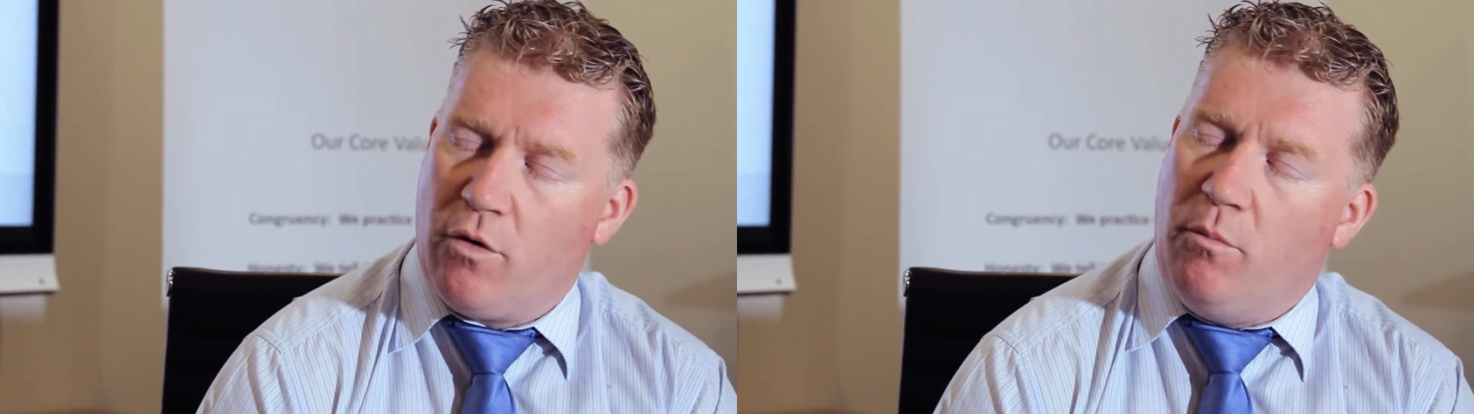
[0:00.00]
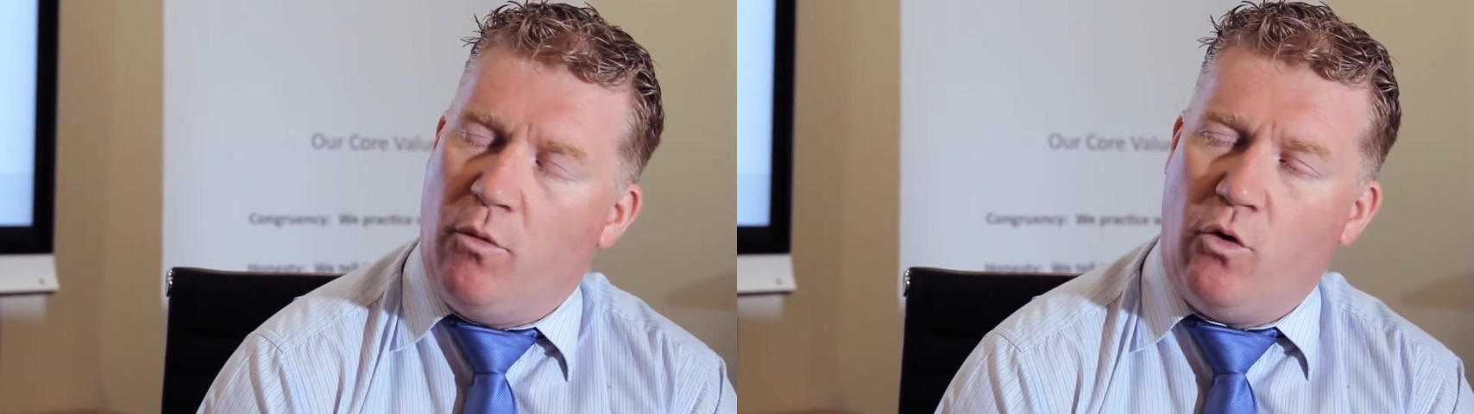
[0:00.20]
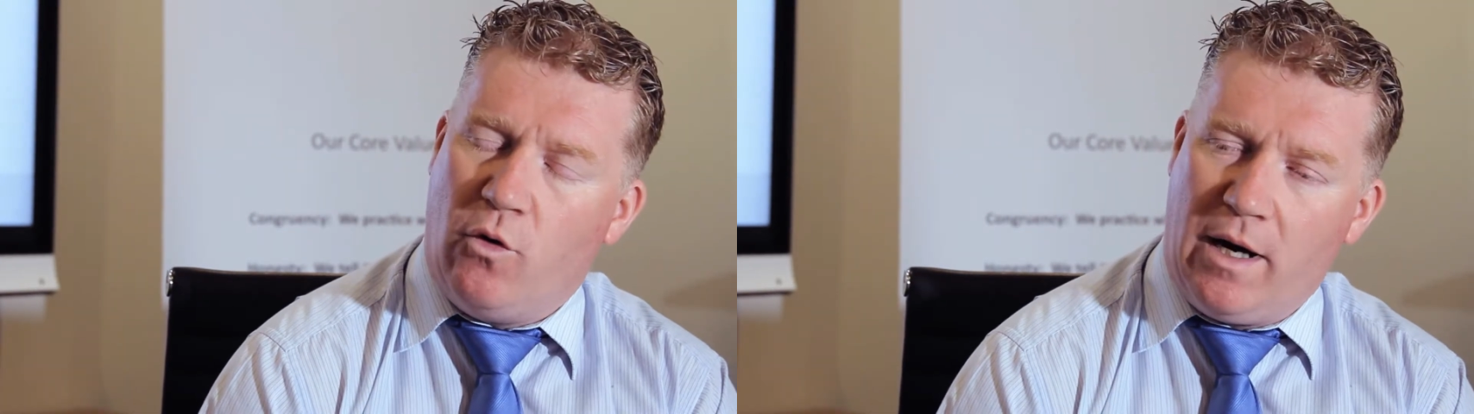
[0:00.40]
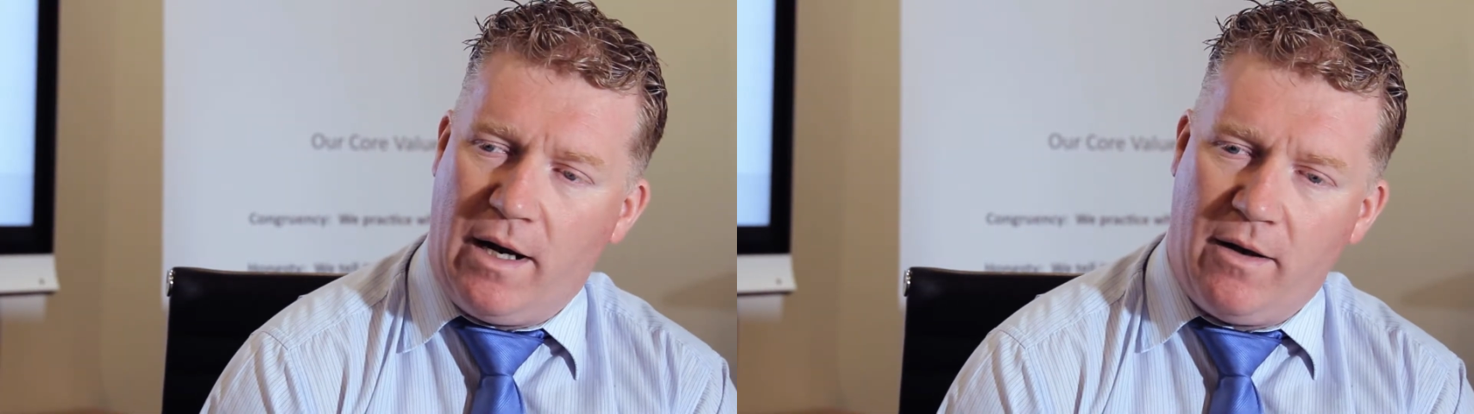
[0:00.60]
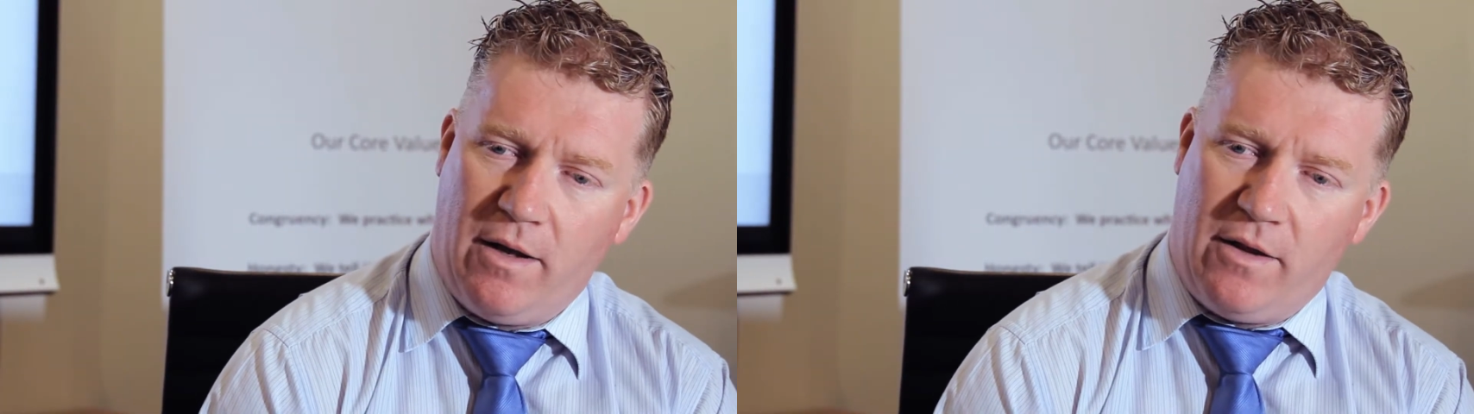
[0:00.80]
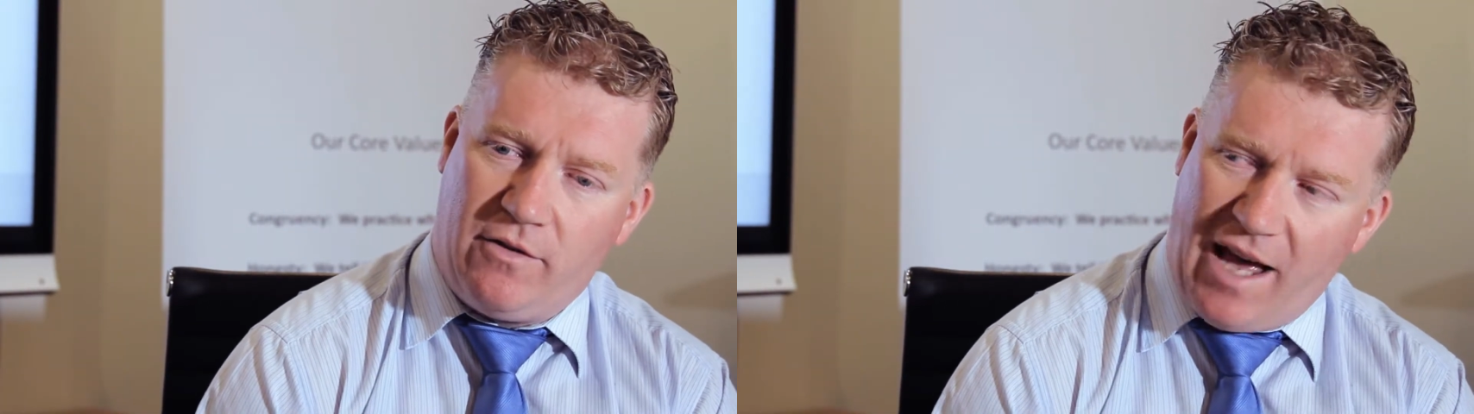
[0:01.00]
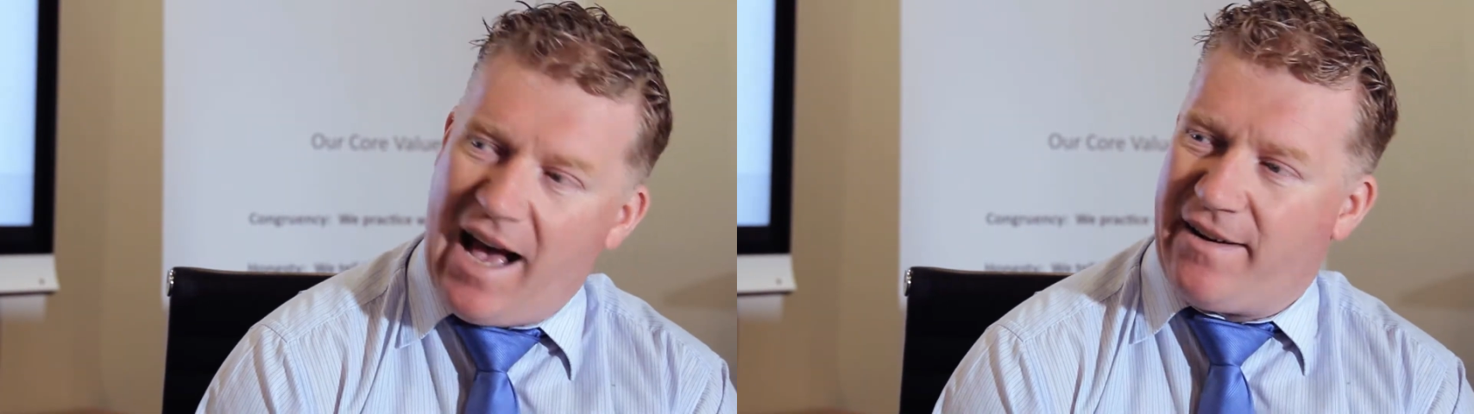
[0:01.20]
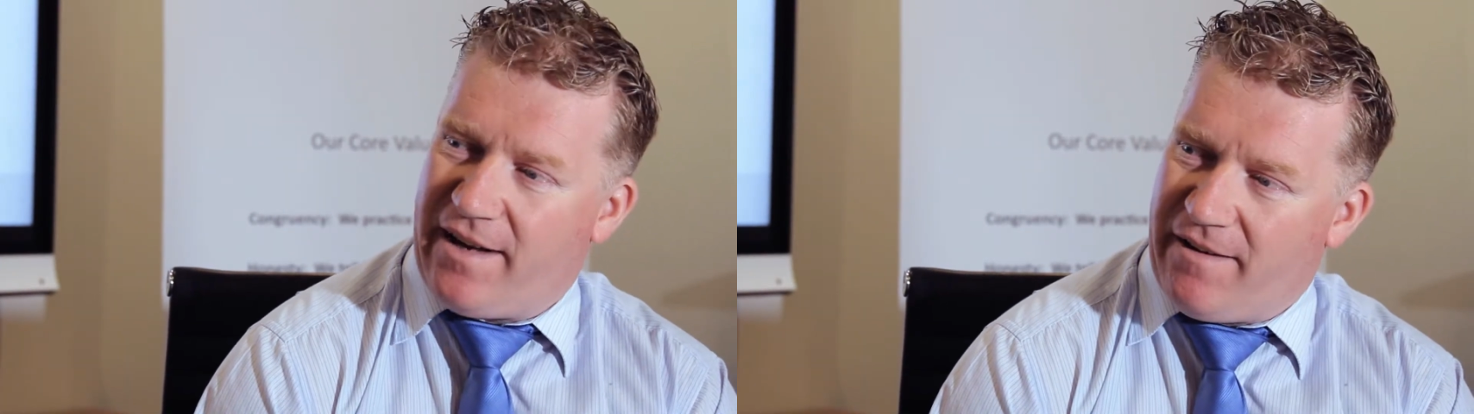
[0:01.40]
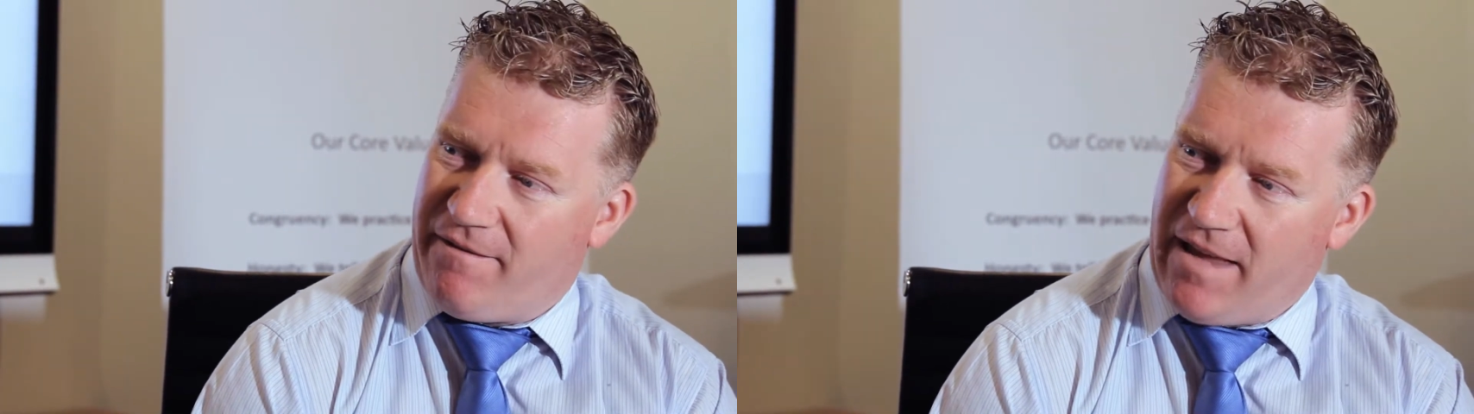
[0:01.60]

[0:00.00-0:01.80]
and more data.